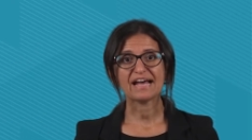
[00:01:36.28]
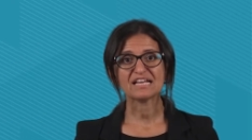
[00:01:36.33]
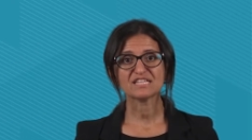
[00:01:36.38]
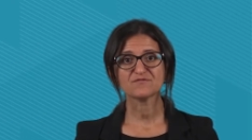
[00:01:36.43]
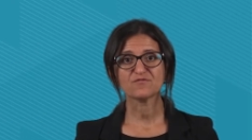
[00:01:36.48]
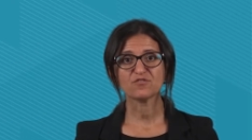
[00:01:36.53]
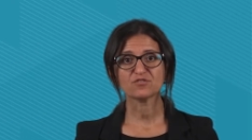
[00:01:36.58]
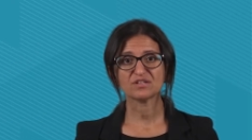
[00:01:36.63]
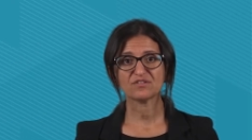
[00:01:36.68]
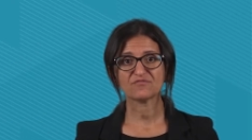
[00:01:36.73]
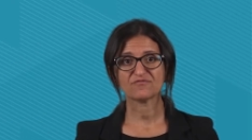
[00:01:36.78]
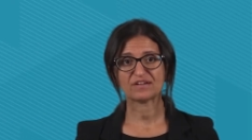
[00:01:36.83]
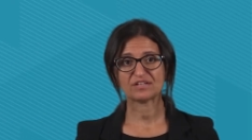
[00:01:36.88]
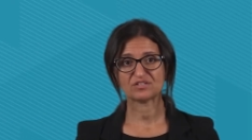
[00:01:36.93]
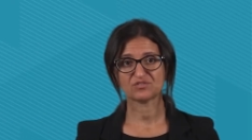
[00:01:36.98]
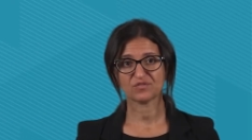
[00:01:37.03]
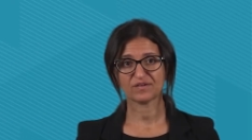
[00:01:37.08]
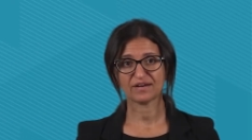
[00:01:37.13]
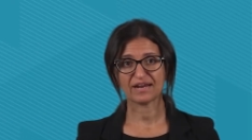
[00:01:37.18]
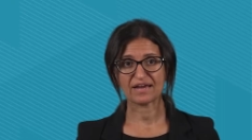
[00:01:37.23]
As for the
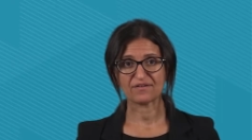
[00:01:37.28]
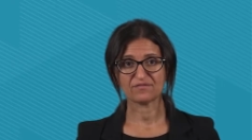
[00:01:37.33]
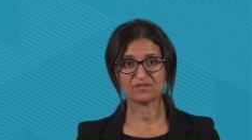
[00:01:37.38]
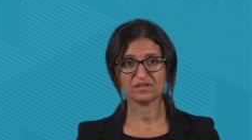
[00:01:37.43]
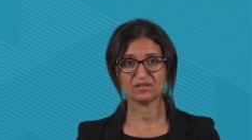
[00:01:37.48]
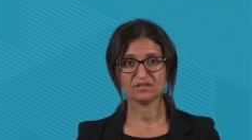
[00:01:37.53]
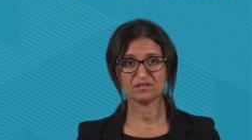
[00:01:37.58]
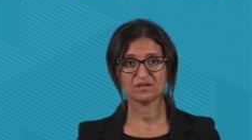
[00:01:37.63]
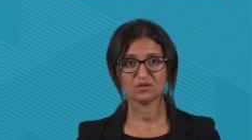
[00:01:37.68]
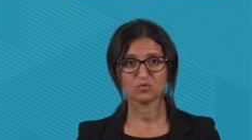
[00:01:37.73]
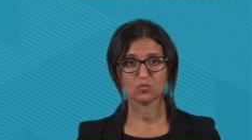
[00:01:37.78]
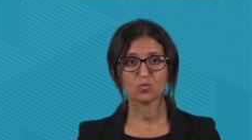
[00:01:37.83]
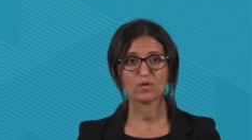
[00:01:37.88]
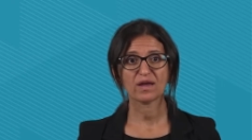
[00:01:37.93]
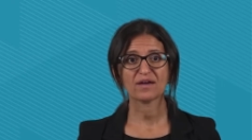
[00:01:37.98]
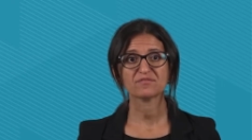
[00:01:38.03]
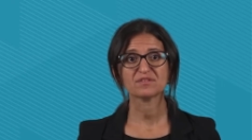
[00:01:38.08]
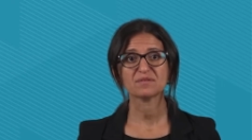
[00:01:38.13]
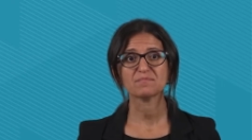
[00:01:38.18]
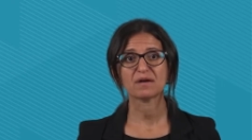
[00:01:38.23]
inventory level,
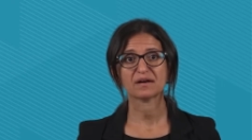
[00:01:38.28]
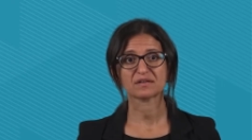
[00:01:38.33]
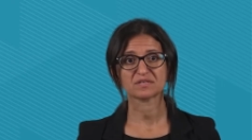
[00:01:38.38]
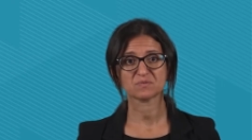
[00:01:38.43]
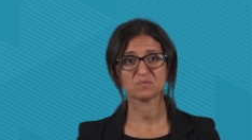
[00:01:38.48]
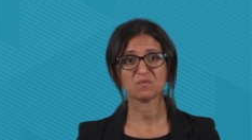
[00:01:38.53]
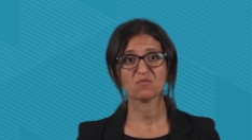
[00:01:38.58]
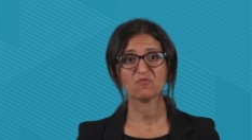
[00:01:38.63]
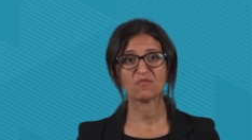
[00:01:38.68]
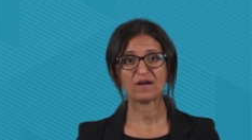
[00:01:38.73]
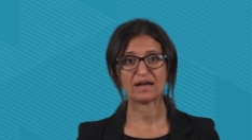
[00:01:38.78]
we have the maximum